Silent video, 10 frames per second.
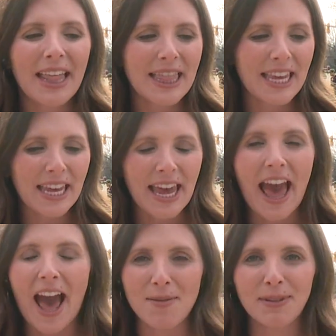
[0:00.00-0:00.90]
The
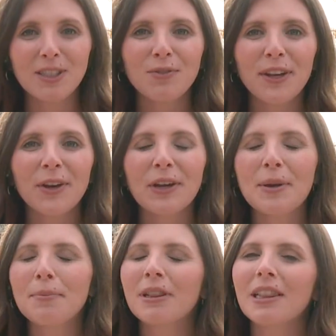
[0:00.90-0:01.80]
atmosphere
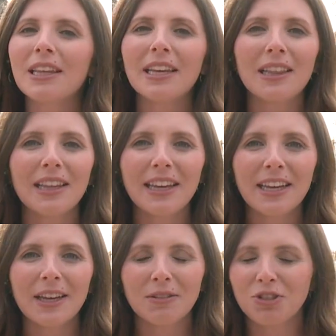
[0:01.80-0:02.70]

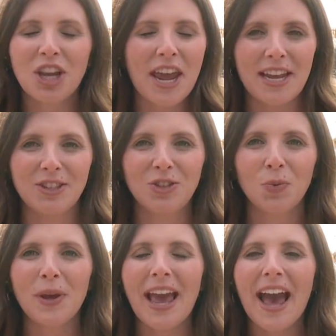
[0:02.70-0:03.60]
completely
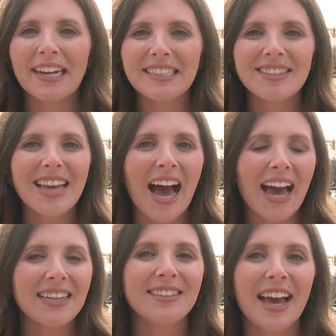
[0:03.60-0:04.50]
changed. We had
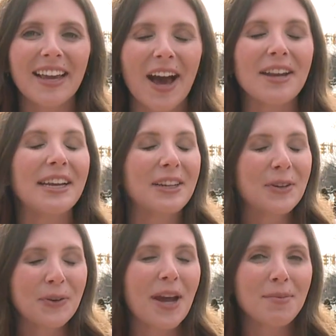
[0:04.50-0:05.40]
skies that got
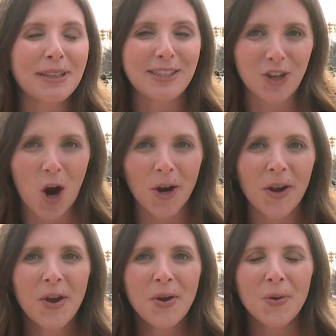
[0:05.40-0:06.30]
incredibly
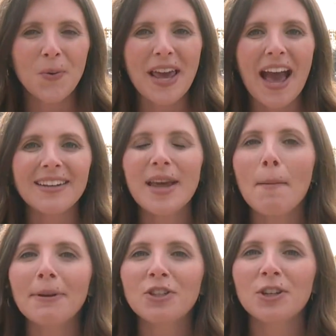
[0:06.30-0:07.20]
dark. We had
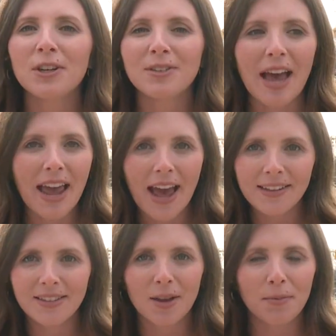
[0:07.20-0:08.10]
temperatures. I
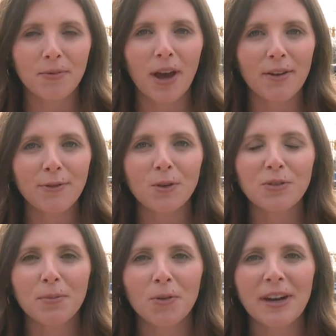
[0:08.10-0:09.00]
had some uh,
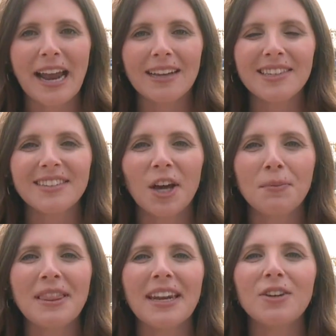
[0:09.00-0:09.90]
folks from over at NASA
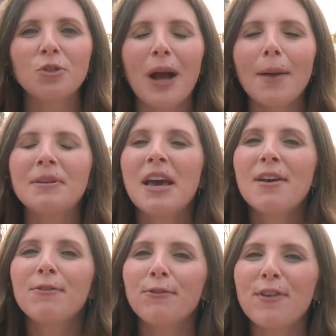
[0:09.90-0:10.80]
tell me that it dropped
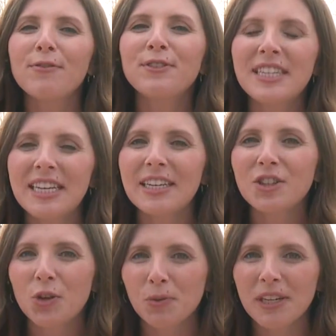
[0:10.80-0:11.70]

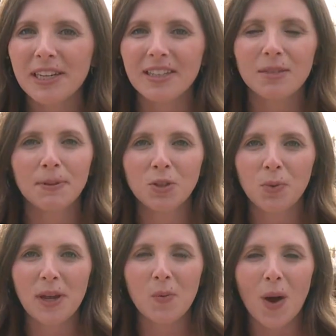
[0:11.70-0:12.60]
15 degrees
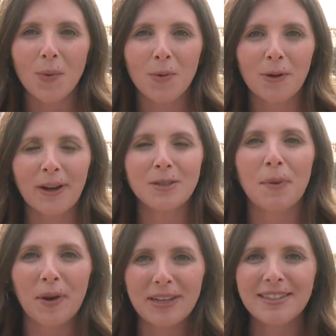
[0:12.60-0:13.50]
between what we were
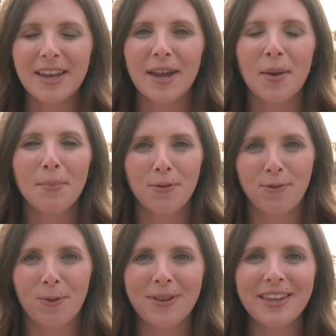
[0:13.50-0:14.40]
experiencing
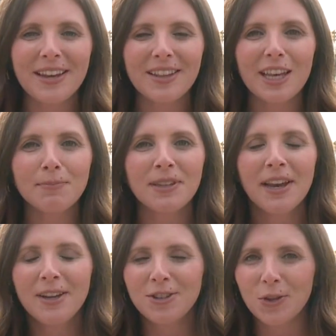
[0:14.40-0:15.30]
before the eclipse
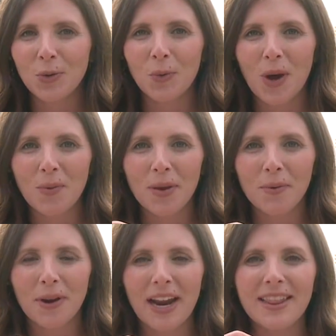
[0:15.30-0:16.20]
to when we
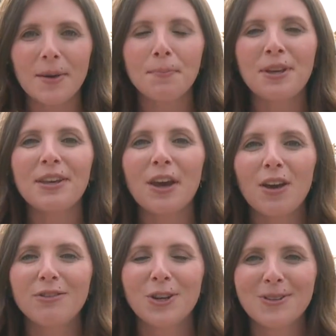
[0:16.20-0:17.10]
were in the peak
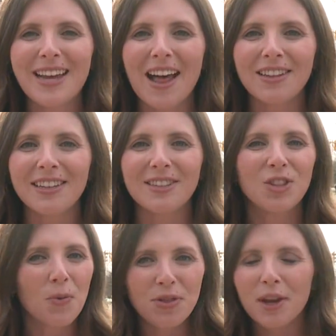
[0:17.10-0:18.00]
of totality.
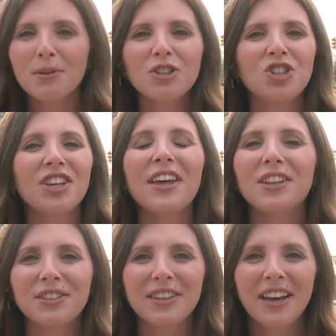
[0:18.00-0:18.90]
So there were
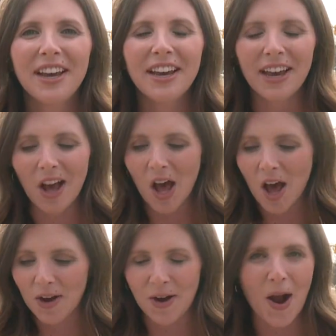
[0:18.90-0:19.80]
chills uh,
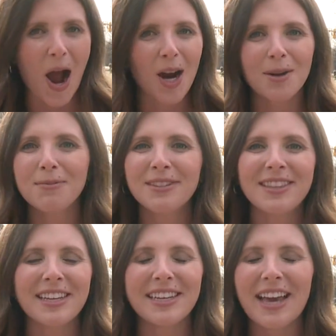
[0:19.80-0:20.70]
on our arms.
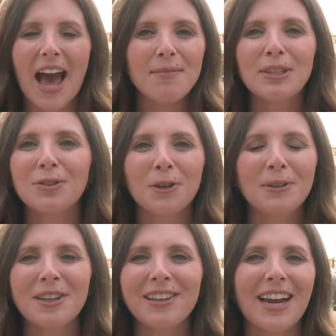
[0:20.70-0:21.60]
The atmosphere
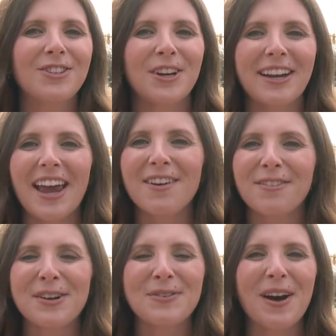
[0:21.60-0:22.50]
was electric.
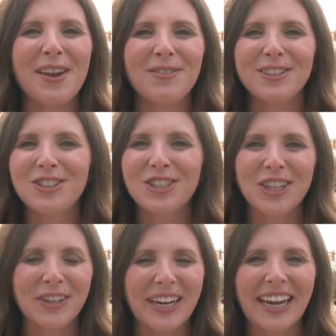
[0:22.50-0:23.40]
Everyone was
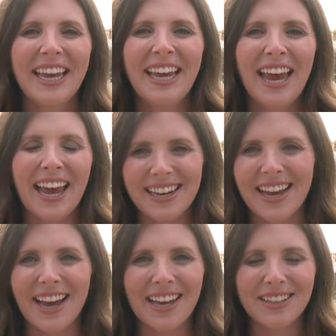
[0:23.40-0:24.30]
cheering and,
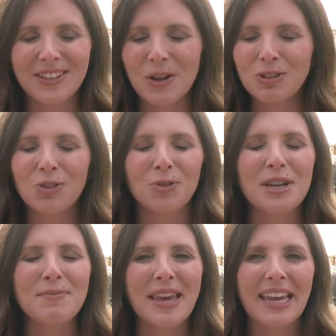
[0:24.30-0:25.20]
uh, you know,
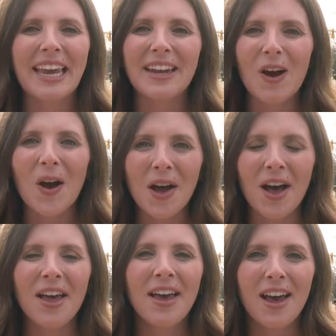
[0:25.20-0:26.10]
screaming in
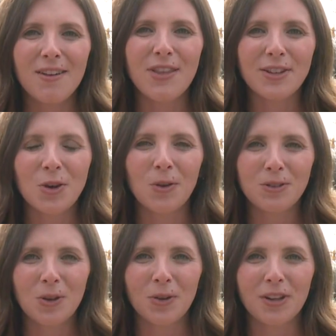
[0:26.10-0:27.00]
awe of that
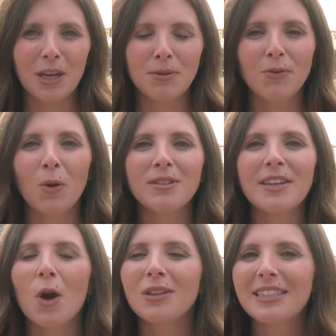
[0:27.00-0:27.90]
total solar eclipse. Of course,
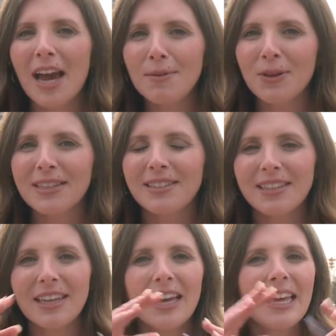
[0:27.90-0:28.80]
the only time you can
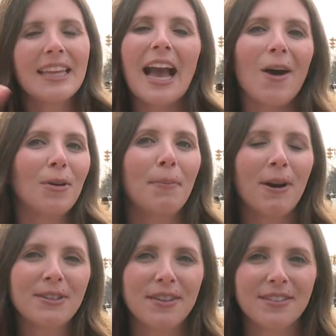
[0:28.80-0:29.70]
see the outer
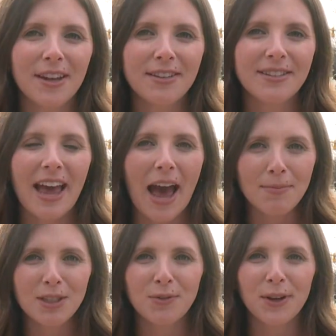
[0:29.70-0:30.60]
parts of the sun's
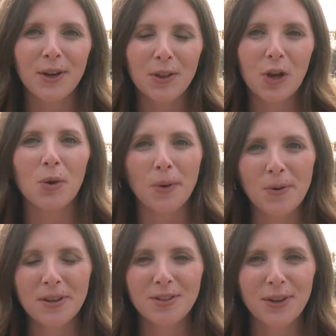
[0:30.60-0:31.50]
atmosphere or the
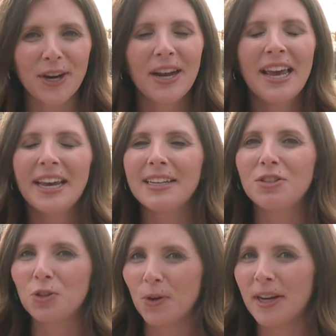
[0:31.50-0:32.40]
coronasphere
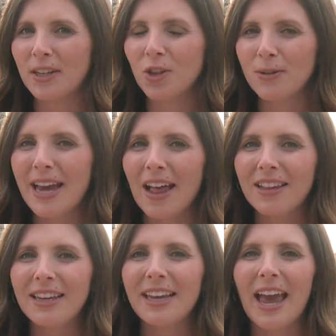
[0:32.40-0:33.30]
is during
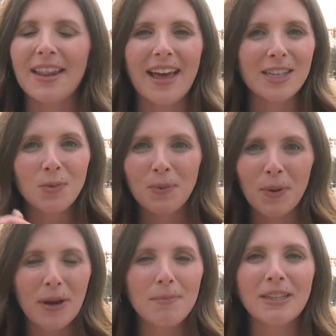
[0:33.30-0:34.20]
totality. And that's when
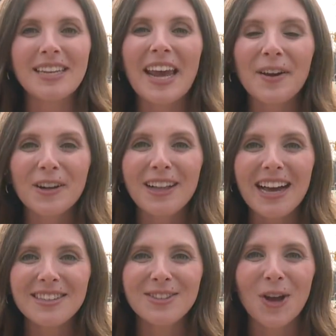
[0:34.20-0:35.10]
we were able to take our
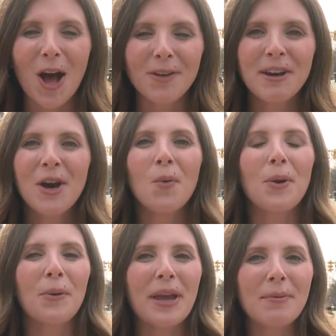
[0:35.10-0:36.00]
glasses off.
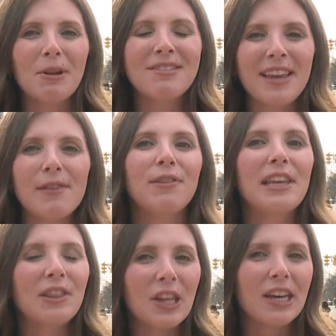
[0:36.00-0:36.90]
We were able to
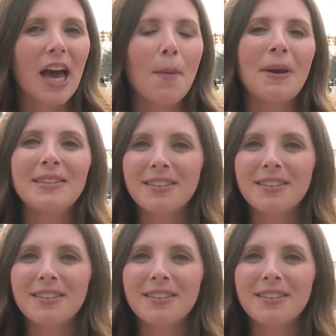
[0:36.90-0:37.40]
safely look up and